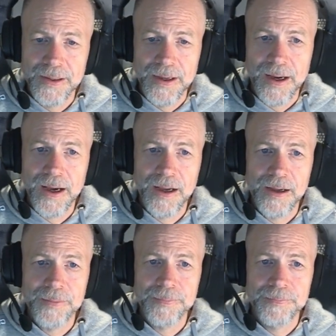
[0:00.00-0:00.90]

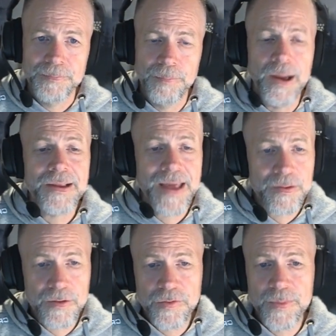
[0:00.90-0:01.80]
But
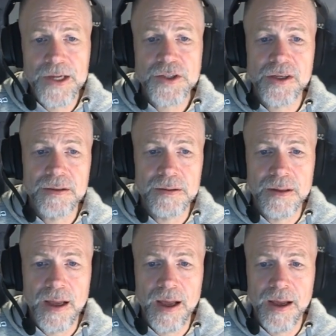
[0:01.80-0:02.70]
gather information.
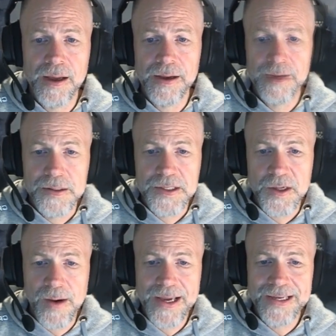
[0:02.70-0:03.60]

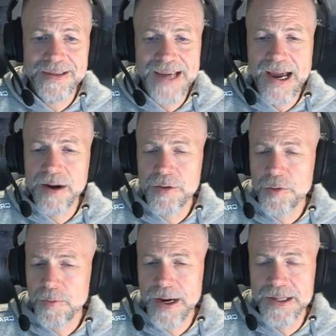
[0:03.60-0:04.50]
So I get a dire
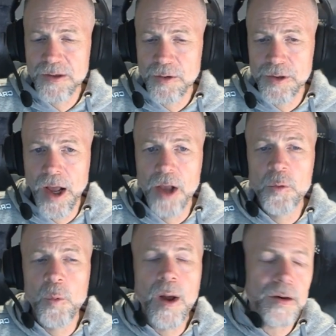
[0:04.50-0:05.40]
threat or an
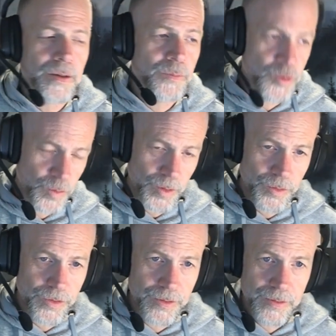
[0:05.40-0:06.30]
unwelcome truth.